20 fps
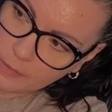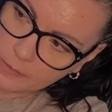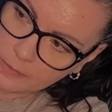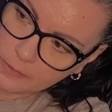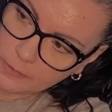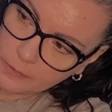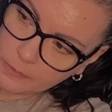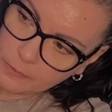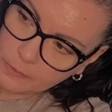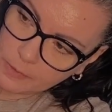
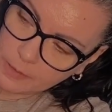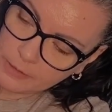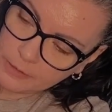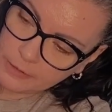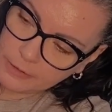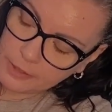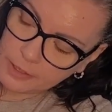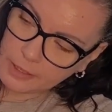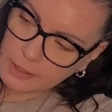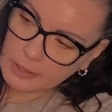So I
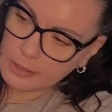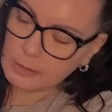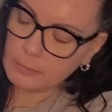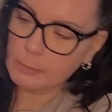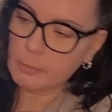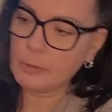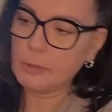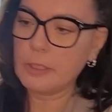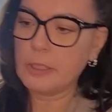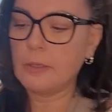think
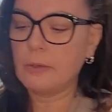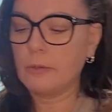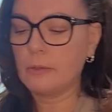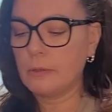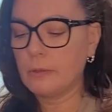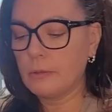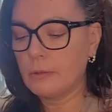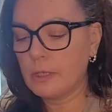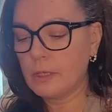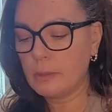putting
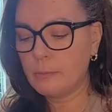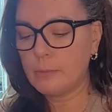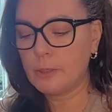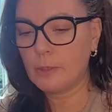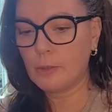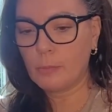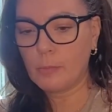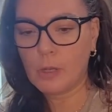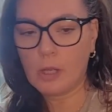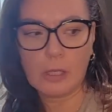her in a
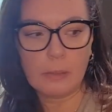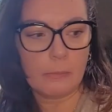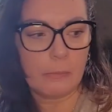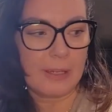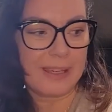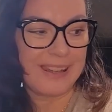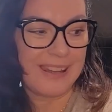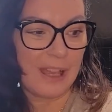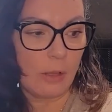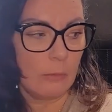bigger pot
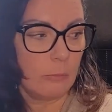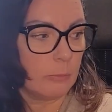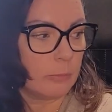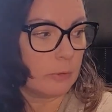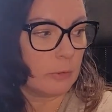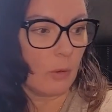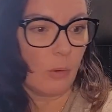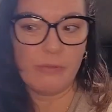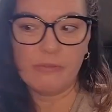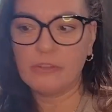might help,
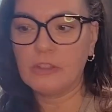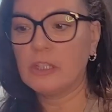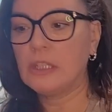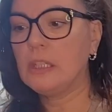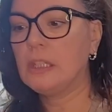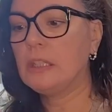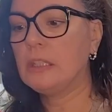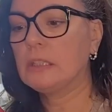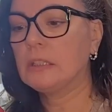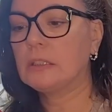
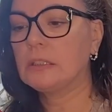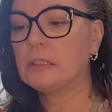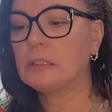hopefully.